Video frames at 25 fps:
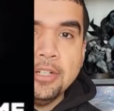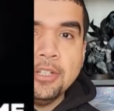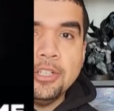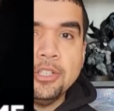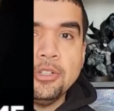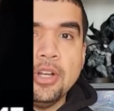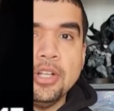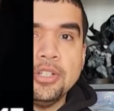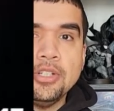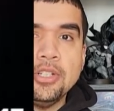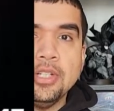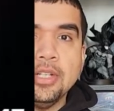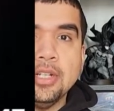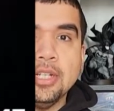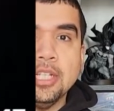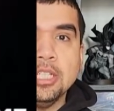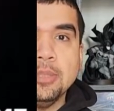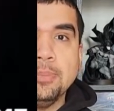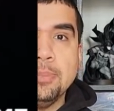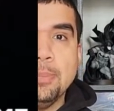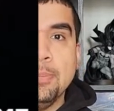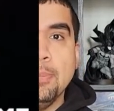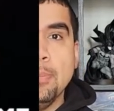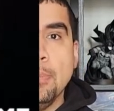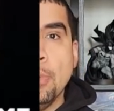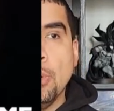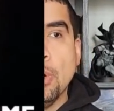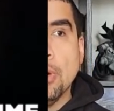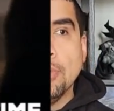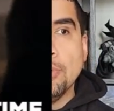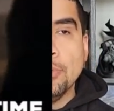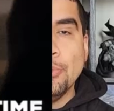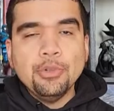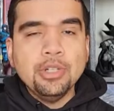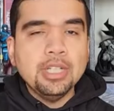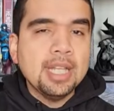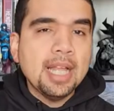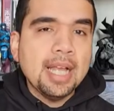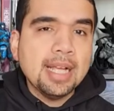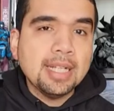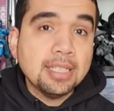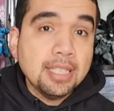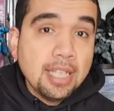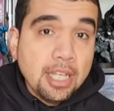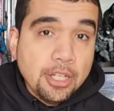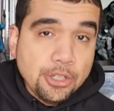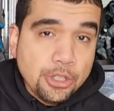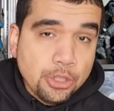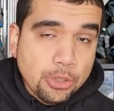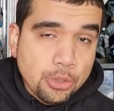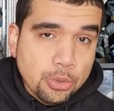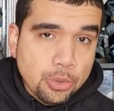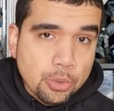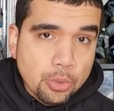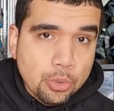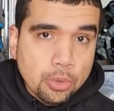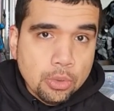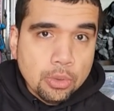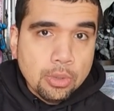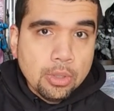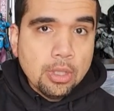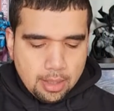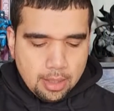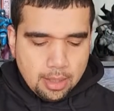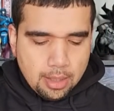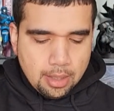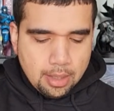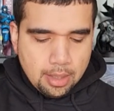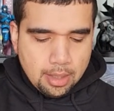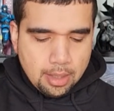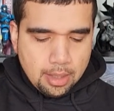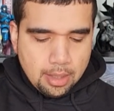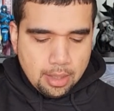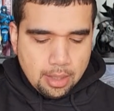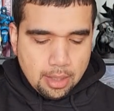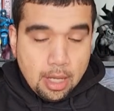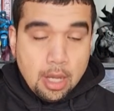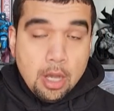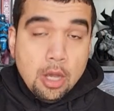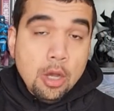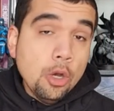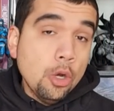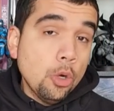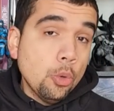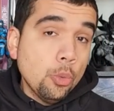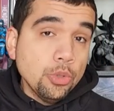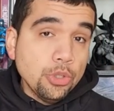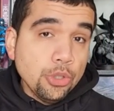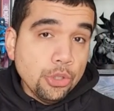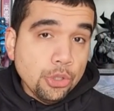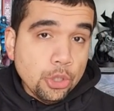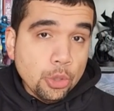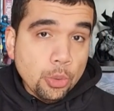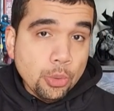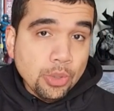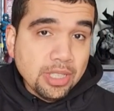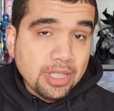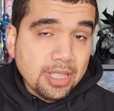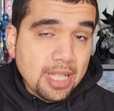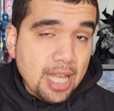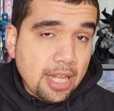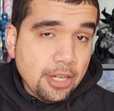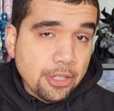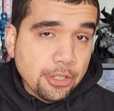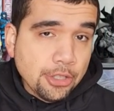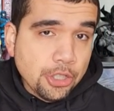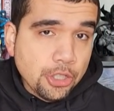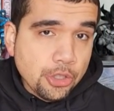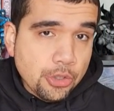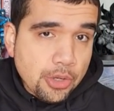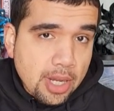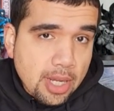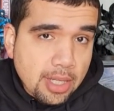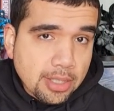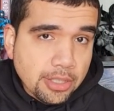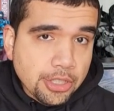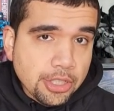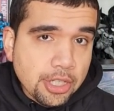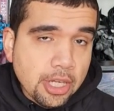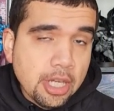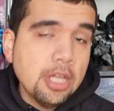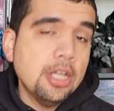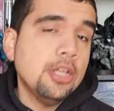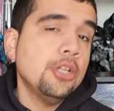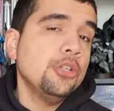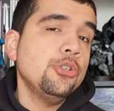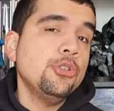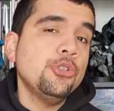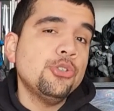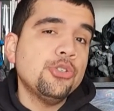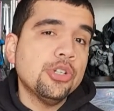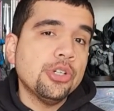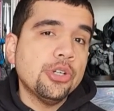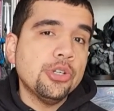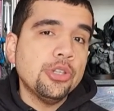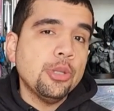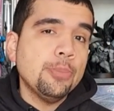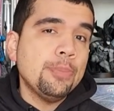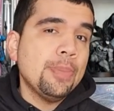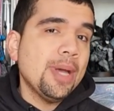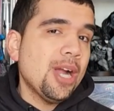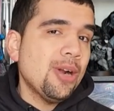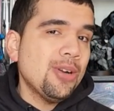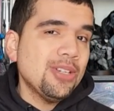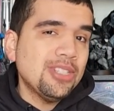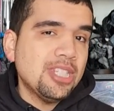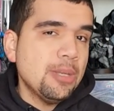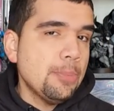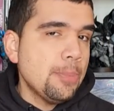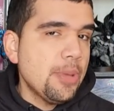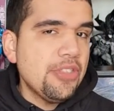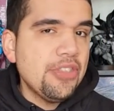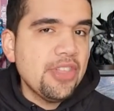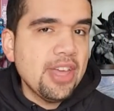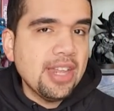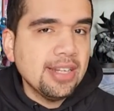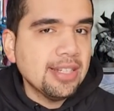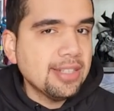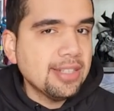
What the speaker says: stretching is more of a relaxation tool. When you do a static stretch, you trigger the parasympathetic